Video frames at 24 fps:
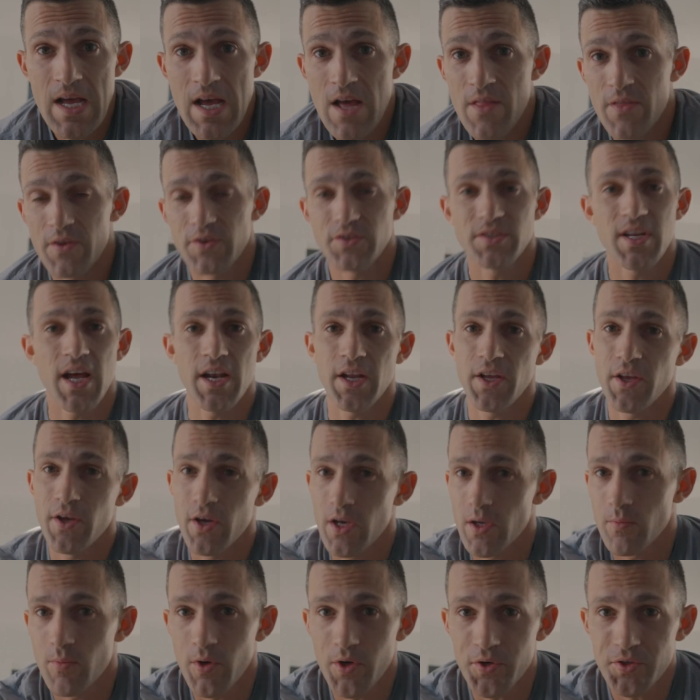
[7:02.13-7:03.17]
there's not a
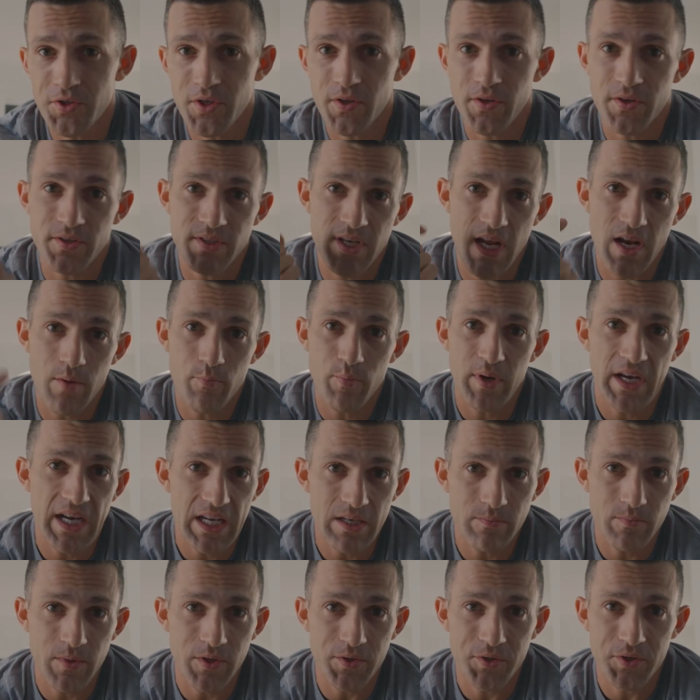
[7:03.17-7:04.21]
good emotion, there's not a bad
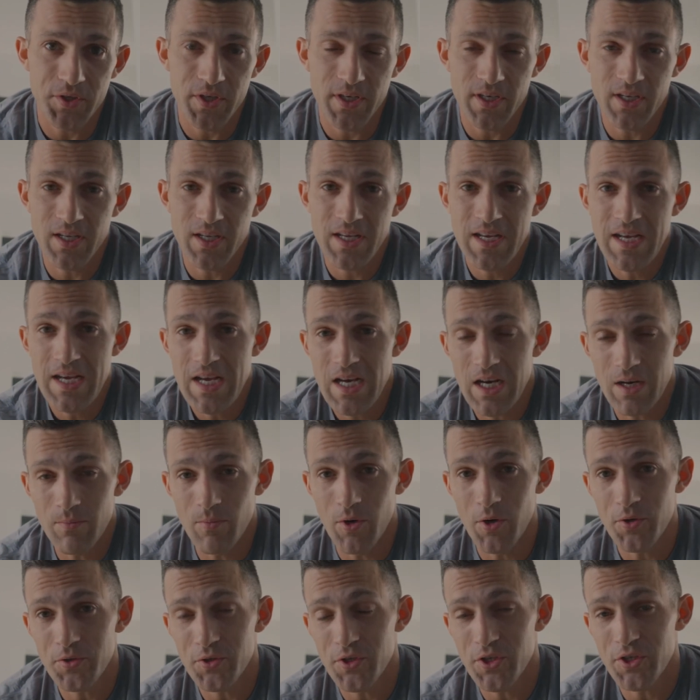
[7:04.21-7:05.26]
emotion.
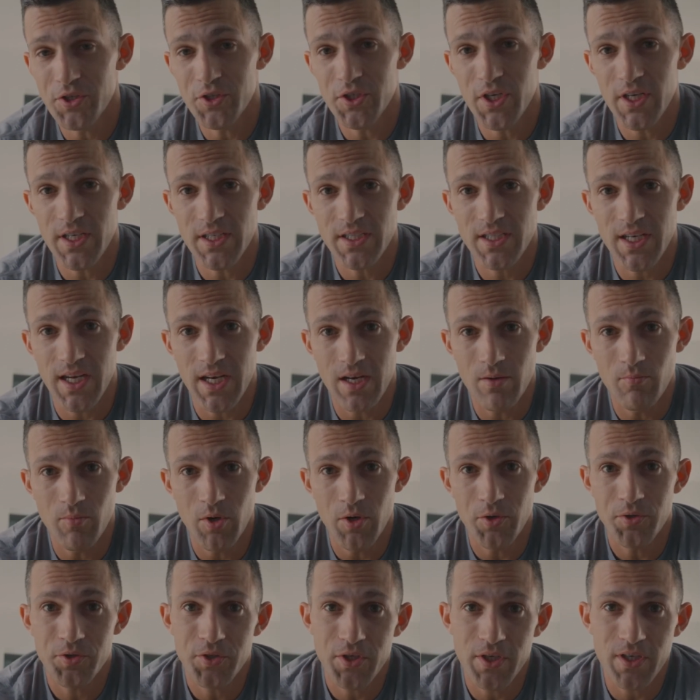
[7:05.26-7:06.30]
Emotion is just an
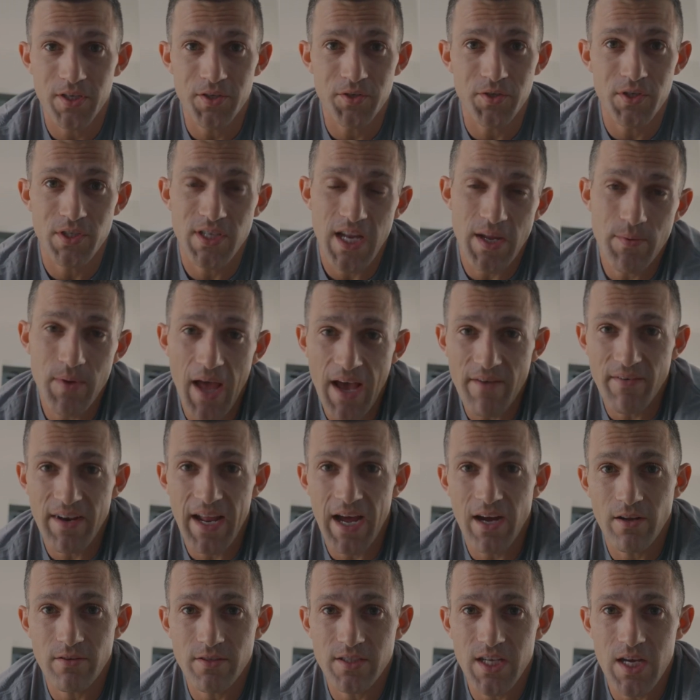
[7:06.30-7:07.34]
emotion. You just have an
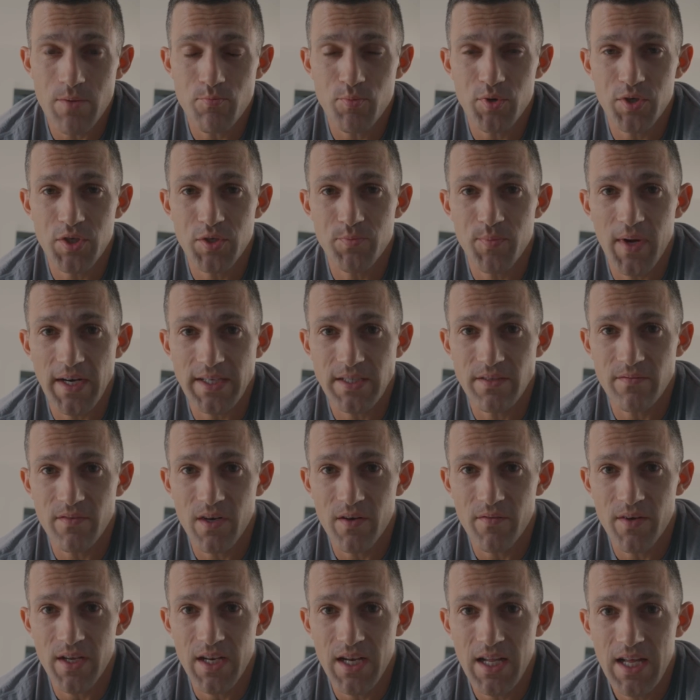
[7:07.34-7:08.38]
outside perspective
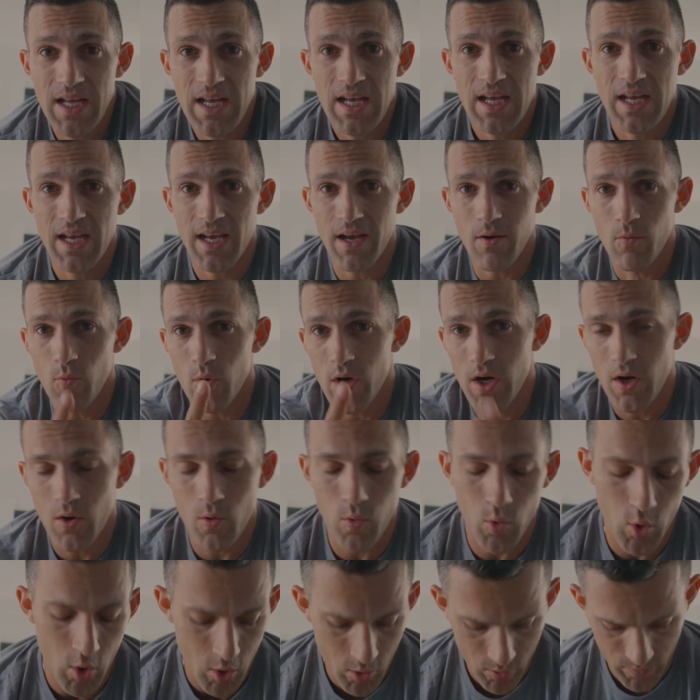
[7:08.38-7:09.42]
of it. And one
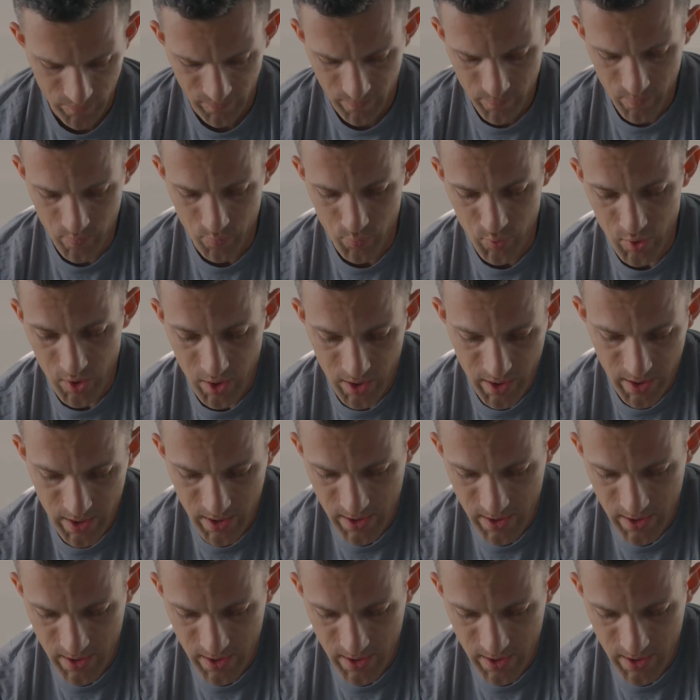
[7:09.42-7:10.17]
quote from the book